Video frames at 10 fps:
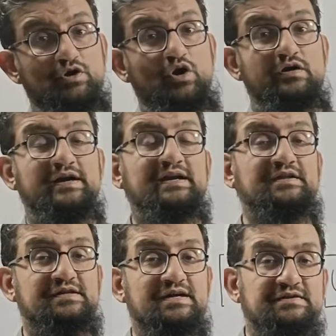We
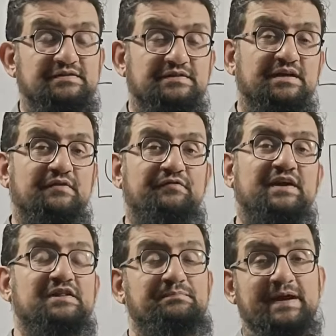already discussed the
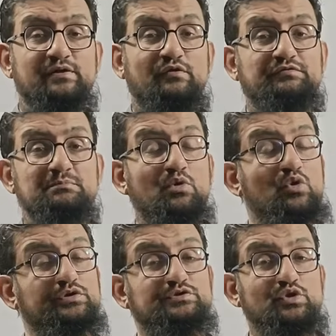different aspect of the
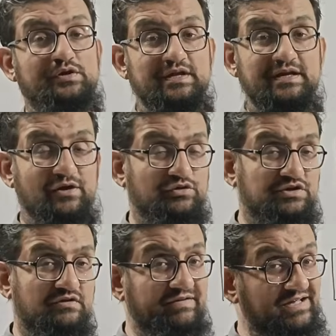most toxic
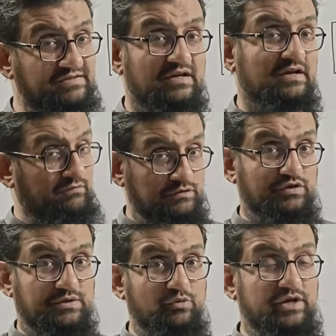nitrogen waste,
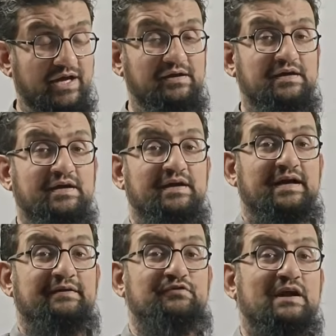which was ammonia.
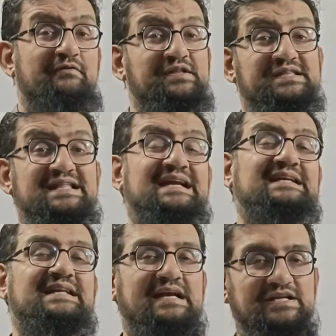If you haven't
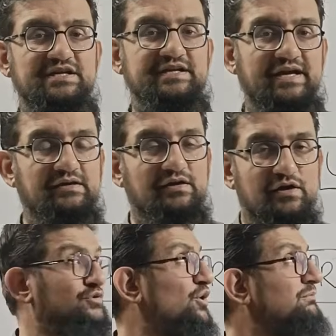seen that lecture yet,
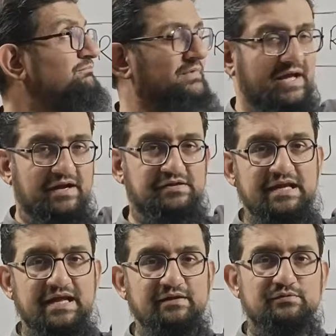so here
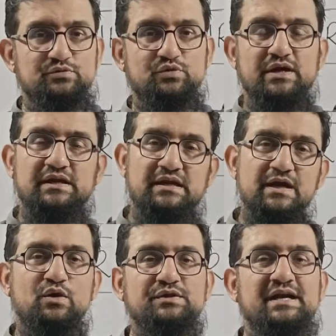is the link. You can
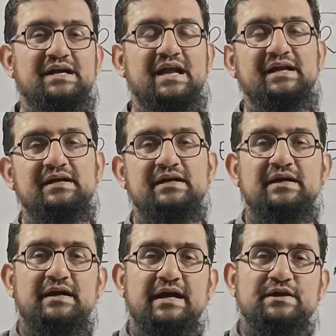click on that link
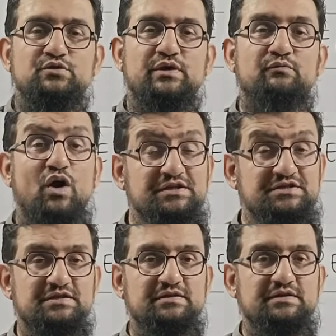and you can
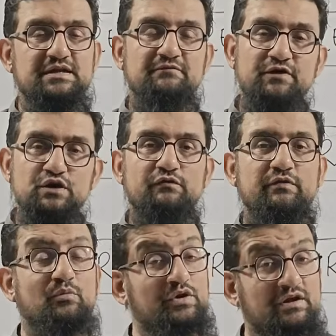watch the
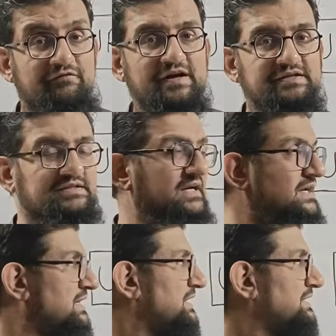video of ammonia
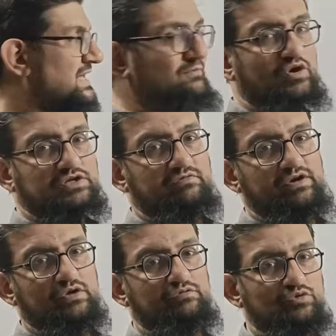first, then watch
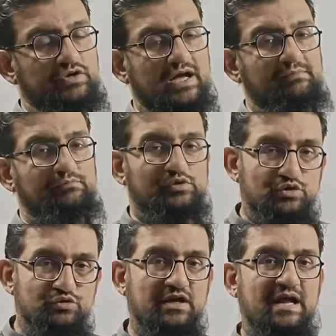the video of urea,
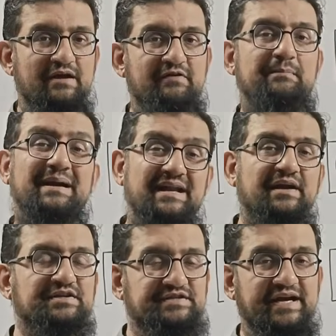so you can have a
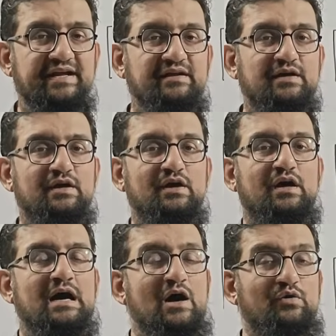better understanding
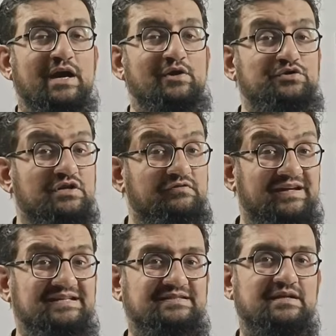how
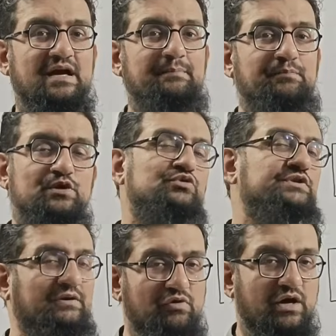nitrogen waste are
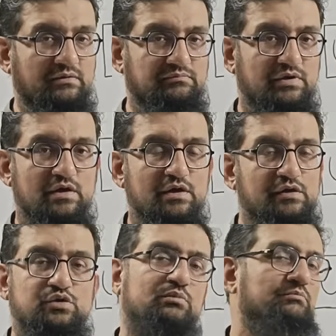produced and work.
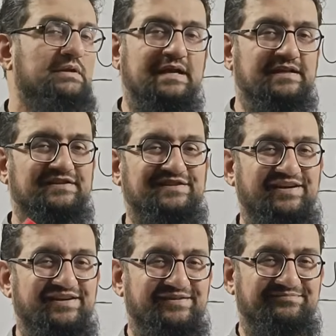So let's
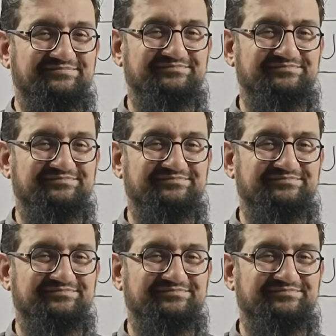get started.